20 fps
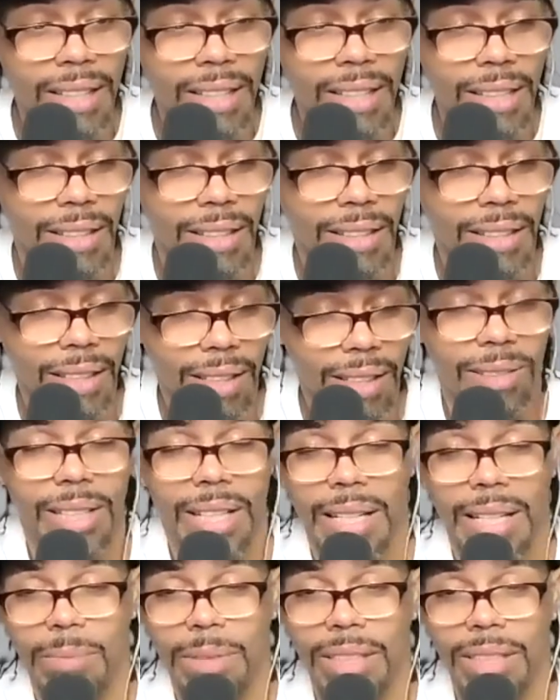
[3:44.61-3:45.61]
The adults
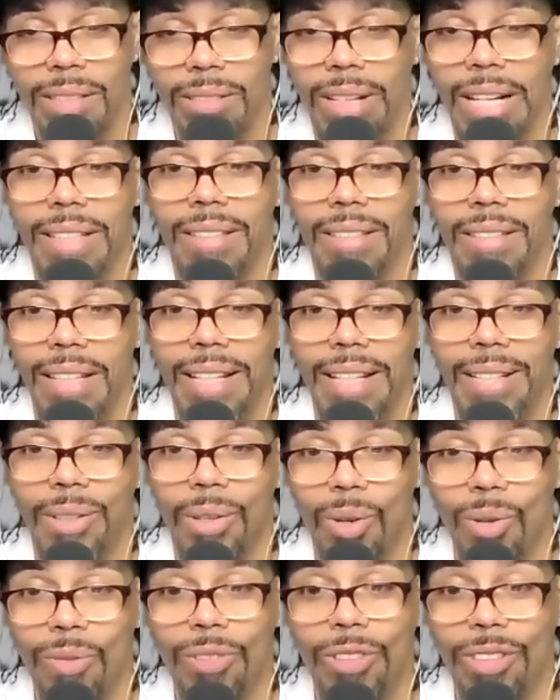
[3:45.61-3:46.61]
came in and tried to take it
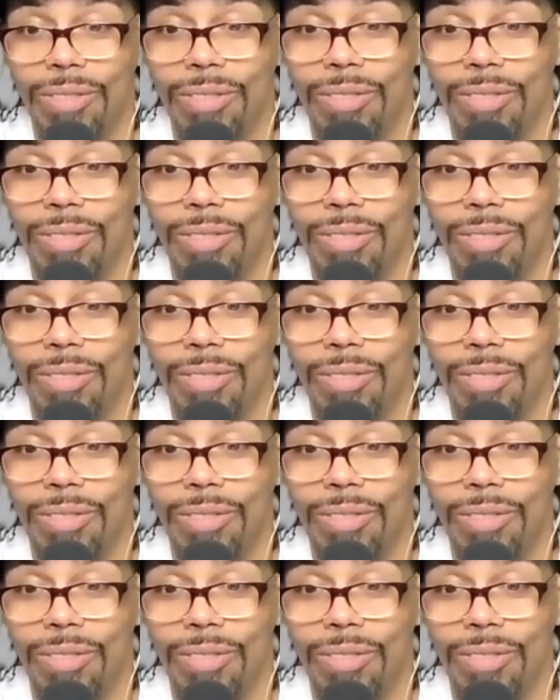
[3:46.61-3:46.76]
over.